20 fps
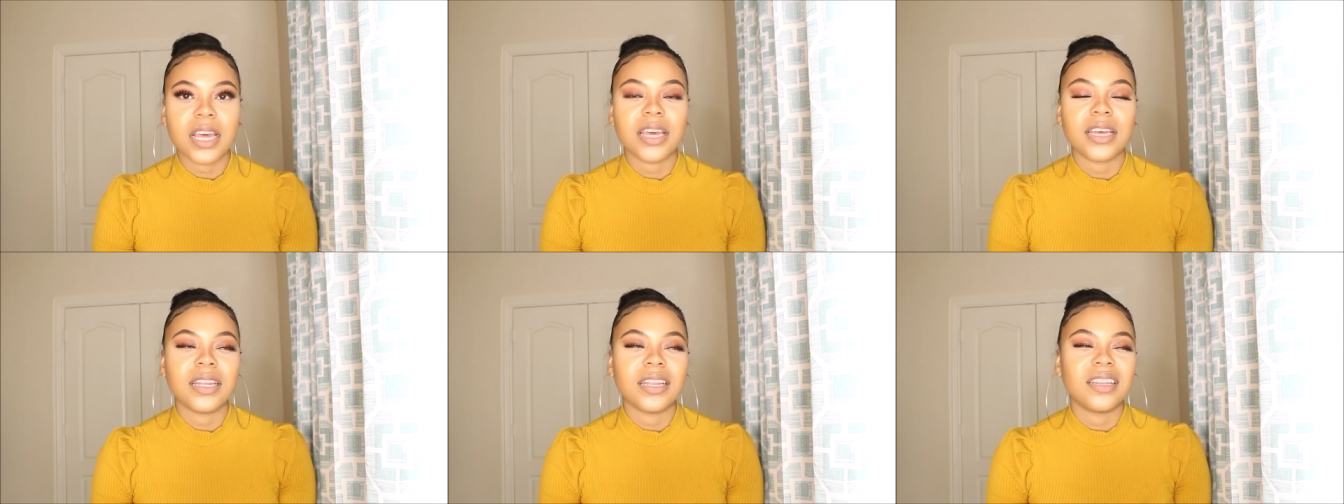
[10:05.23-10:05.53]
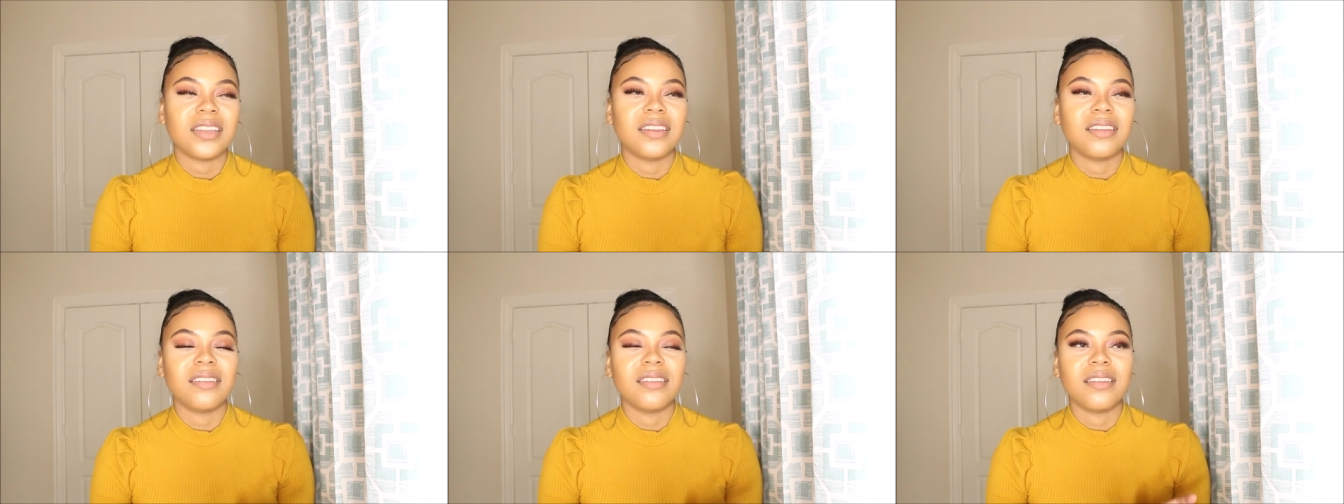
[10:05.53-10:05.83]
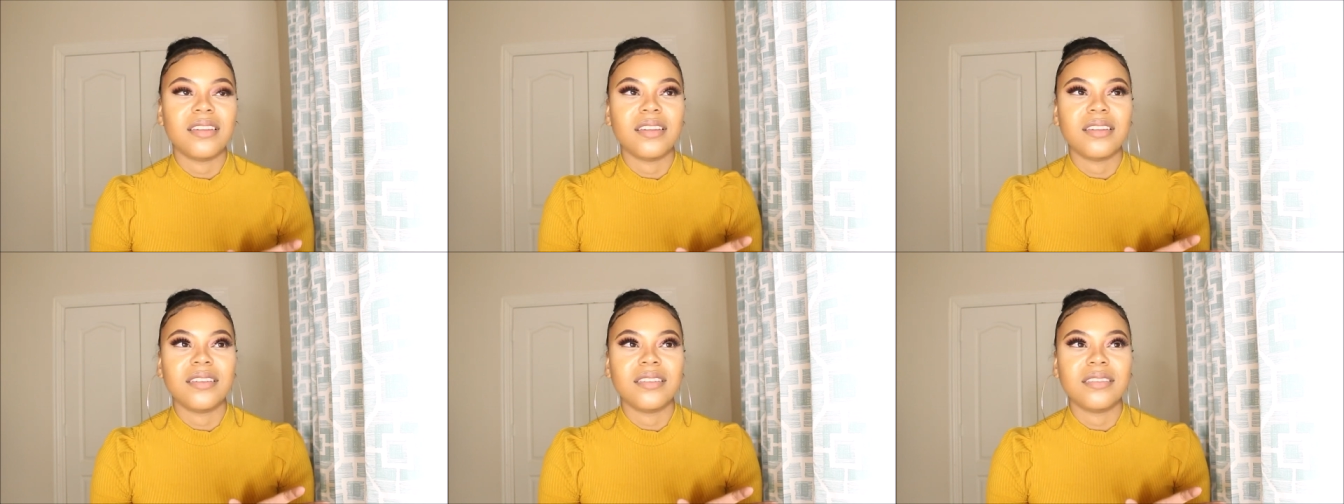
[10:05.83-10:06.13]
a
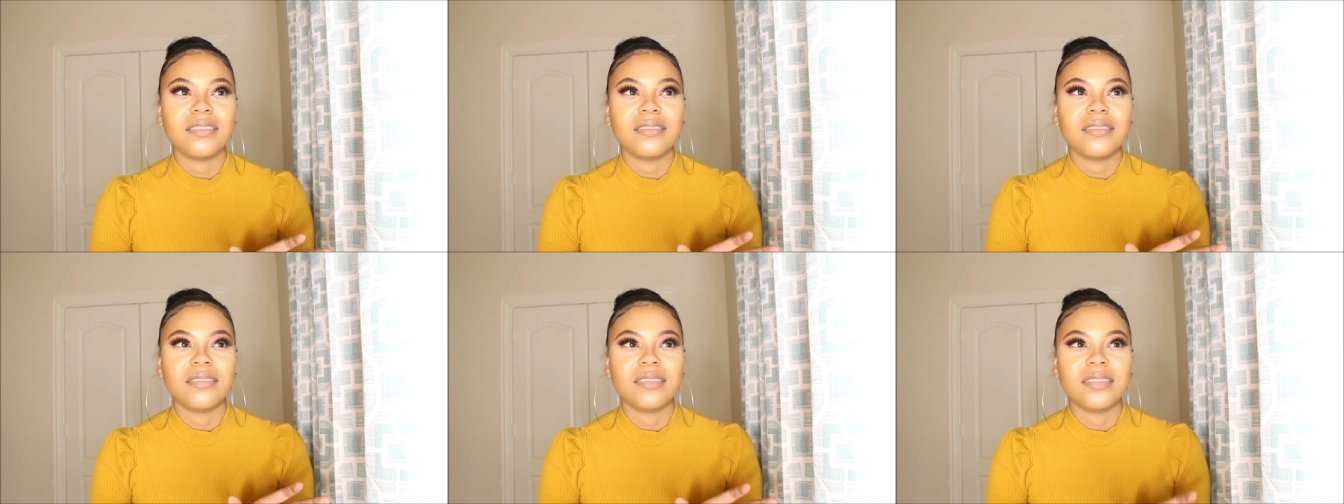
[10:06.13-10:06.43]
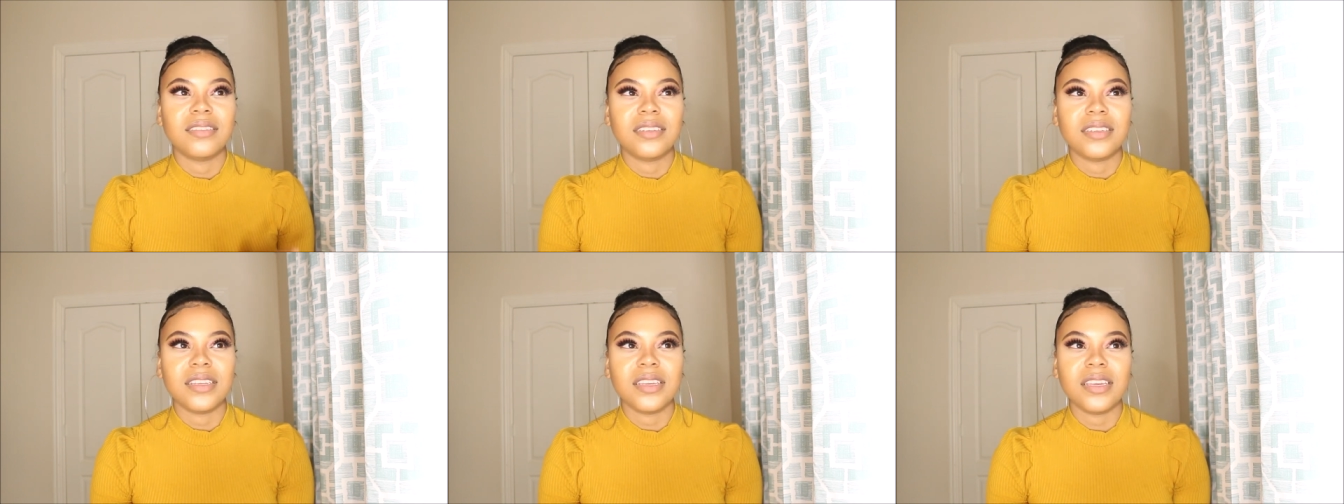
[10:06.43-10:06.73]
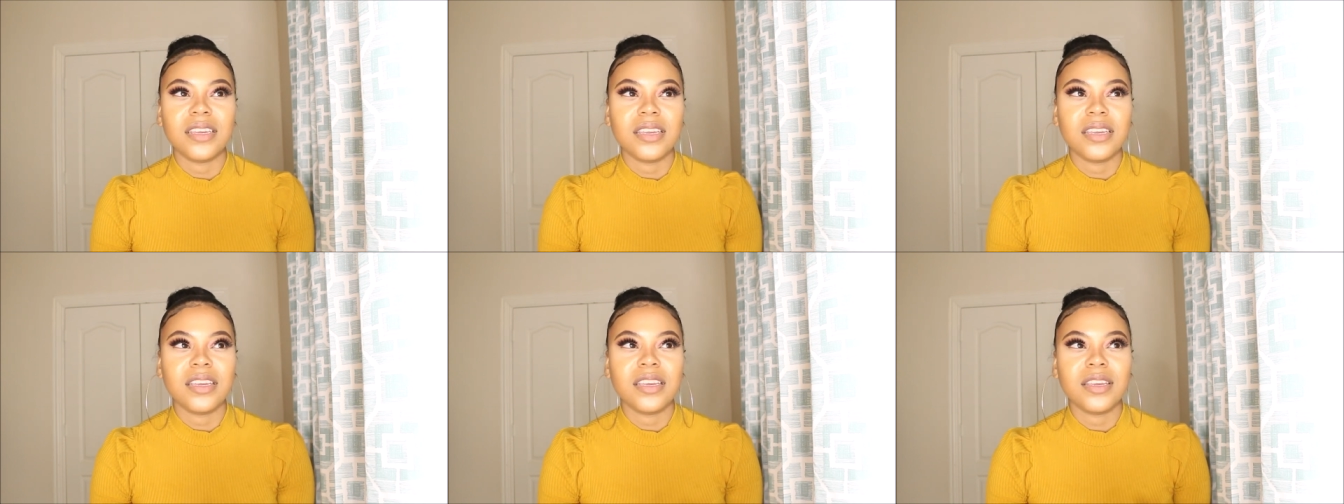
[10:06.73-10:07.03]

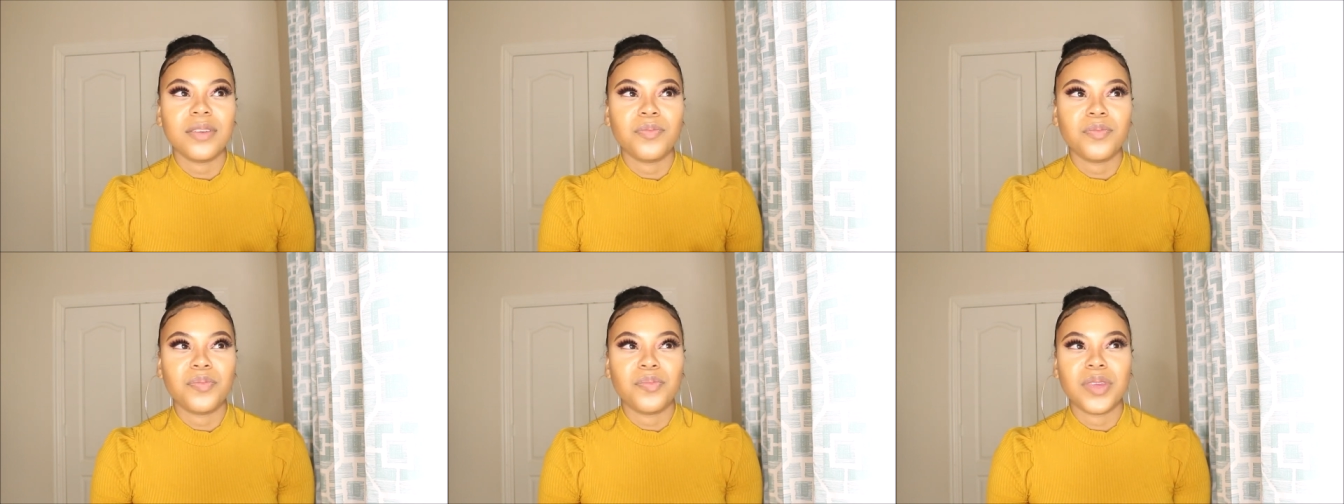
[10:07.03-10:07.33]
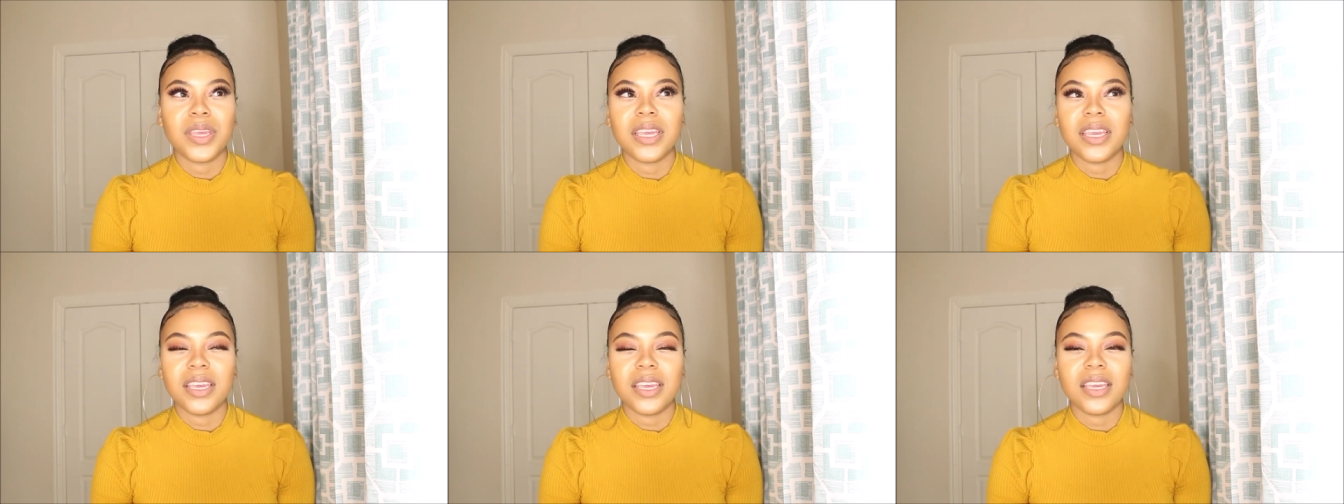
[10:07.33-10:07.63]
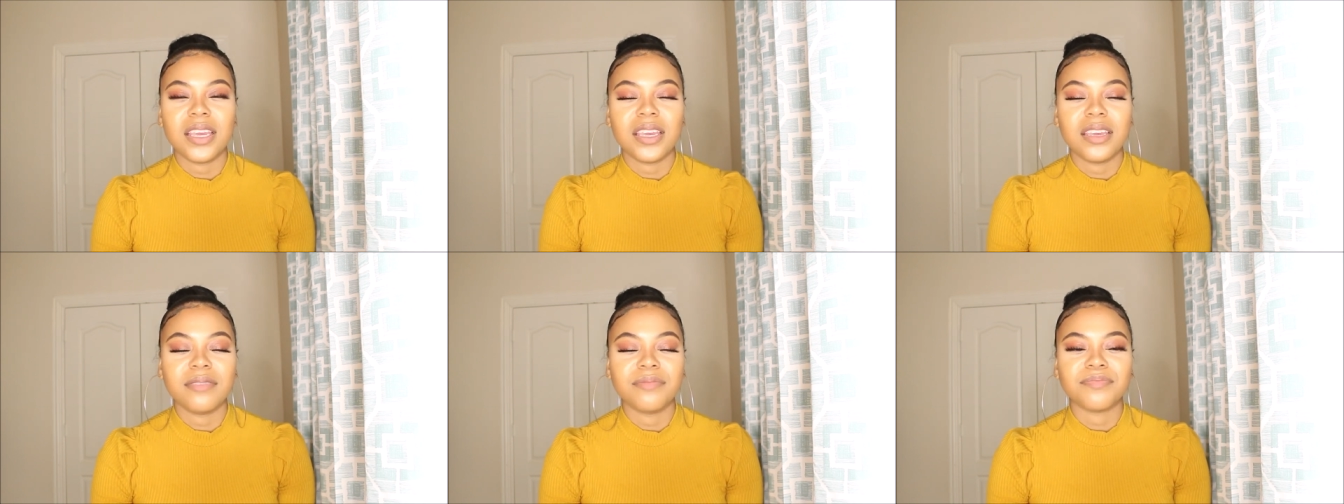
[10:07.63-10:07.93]

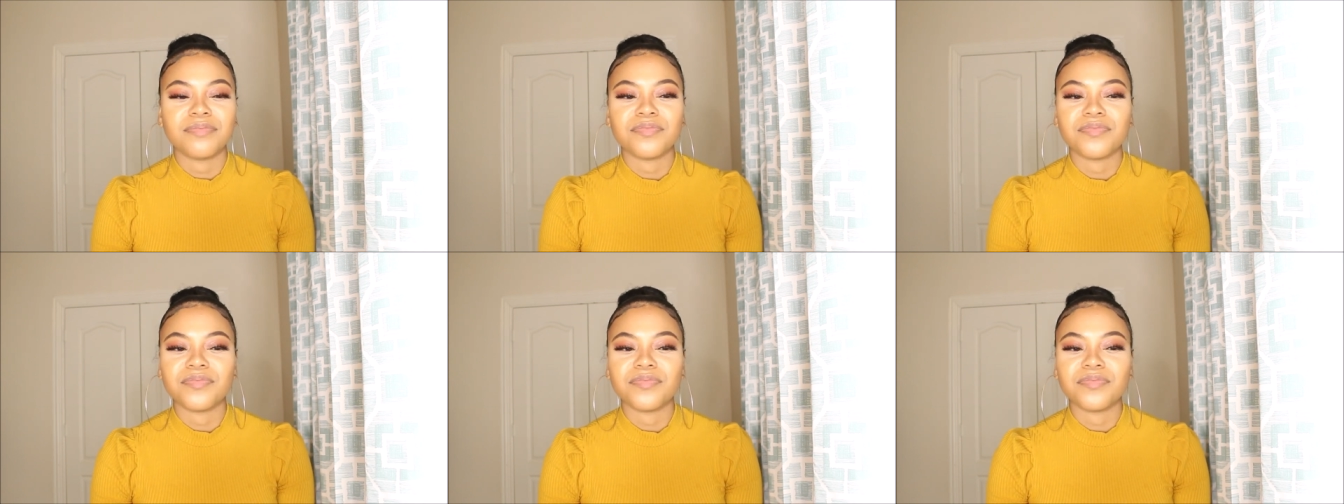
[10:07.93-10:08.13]
DP.